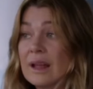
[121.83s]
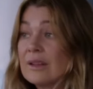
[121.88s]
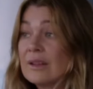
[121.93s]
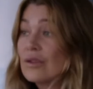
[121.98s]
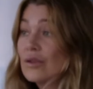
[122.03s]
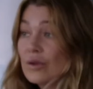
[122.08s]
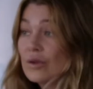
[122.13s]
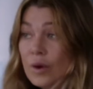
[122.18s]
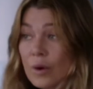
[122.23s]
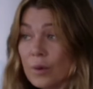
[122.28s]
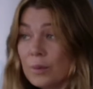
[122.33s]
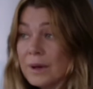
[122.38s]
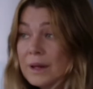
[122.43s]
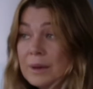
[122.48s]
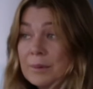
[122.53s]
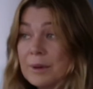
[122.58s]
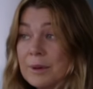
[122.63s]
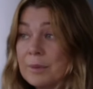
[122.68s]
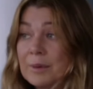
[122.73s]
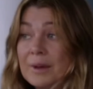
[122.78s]
and so
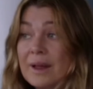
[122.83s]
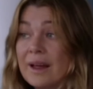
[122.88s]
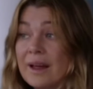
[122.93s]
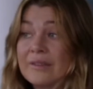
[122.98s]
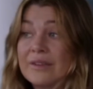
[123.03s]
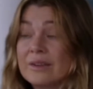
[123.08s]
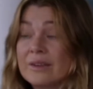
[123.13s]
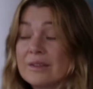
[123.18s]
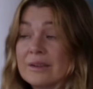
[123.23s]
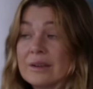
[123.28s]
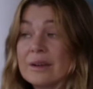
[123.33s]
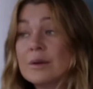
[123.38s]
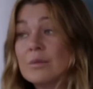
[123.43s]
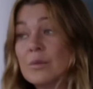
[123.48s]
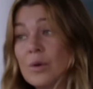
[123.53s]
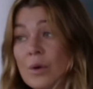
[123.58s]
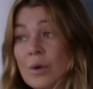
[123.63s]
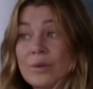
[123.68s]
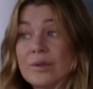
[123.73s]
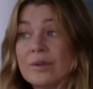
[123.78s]
many people haven't
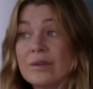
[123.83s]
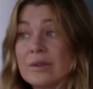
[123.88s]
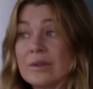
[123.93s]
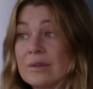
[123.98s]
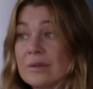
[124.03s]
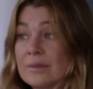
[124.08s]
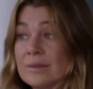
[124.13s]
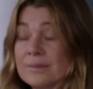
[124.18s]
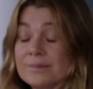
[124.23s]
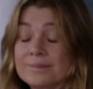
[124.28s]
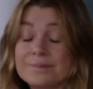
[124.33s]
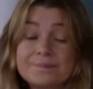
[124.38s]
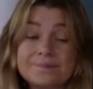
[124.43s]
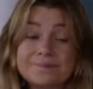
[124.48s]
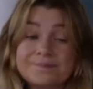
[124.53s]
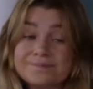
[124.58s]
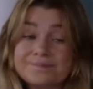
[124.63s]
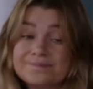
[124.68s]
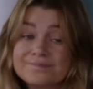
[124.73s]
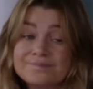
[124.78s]
and won't.
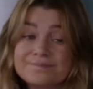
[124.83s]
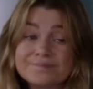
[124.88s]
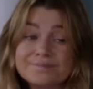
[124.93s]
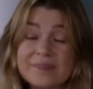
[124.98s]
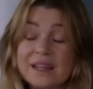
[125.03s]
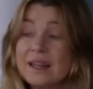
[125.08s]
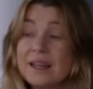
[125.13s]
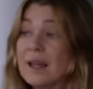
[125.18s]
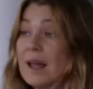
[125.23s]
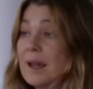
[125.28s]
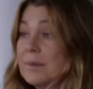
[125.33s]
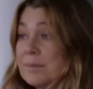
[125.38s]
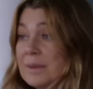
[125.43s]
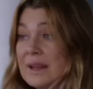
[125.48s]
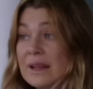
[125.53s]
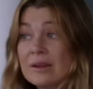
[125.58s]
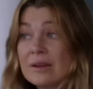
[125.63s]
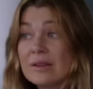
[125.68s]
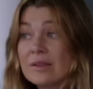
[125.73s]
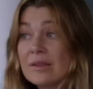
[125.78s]
And not
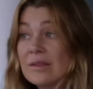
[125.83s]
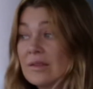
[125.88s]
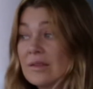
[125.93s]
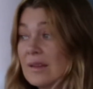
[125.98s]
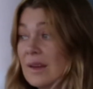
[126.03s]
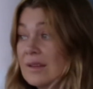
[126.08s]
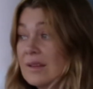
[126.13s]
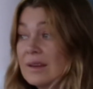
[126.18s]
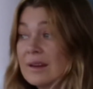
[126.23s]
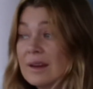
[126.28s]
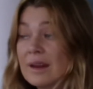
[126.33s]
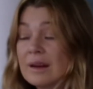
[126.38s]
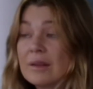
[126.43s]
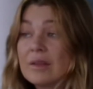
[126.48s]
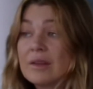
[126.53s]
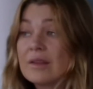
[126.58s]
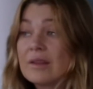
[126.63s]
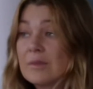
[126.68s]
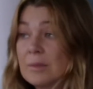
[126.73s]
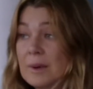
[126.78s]
because I did
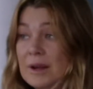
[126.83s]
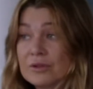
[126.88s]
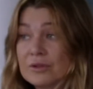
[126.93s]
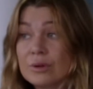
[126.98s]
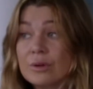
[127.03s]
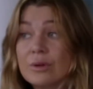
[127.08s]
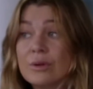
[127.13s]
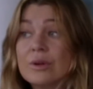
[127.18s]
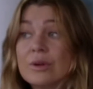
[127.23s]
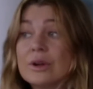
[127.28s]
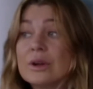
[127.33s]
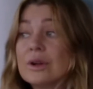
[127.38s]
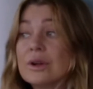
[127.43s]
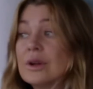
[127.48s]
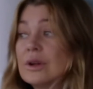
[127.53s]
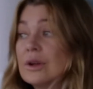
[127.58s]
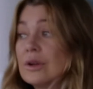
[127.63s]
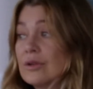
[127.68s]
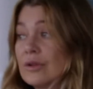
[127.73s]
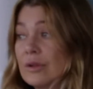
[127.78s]
anything special,
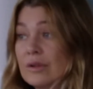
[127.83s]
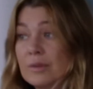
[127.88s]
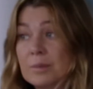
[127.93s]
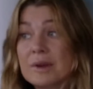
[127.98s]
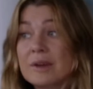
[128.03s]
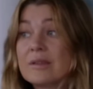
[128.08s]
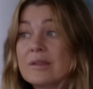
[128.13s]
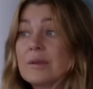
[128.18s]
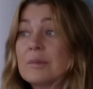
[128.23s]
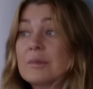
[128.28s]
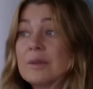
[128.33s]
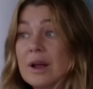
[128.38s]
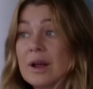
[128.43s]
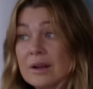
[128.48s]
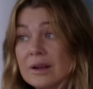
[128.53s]
just because I'm